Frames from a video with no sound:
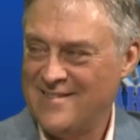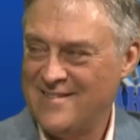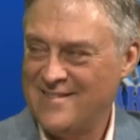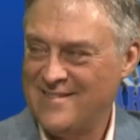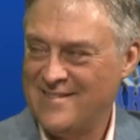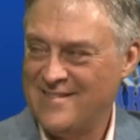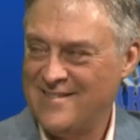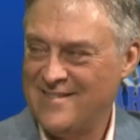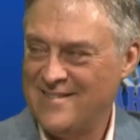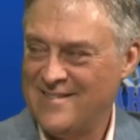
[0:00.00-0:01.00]

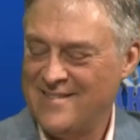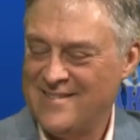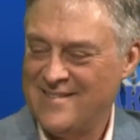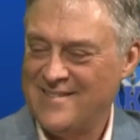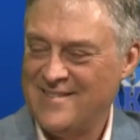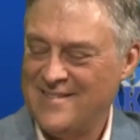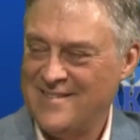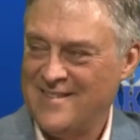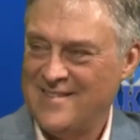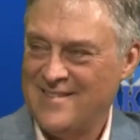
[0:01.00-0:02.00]

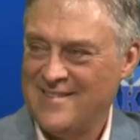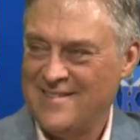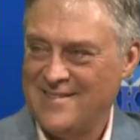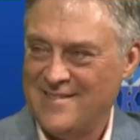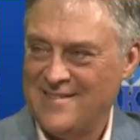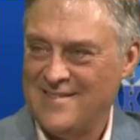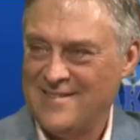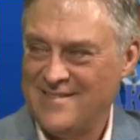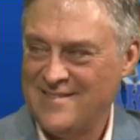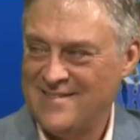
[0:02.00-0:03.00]

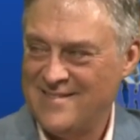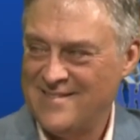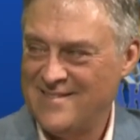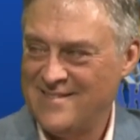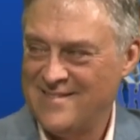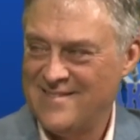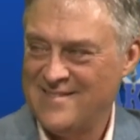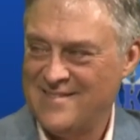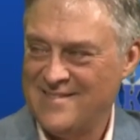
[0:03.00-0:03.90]
(not speaking)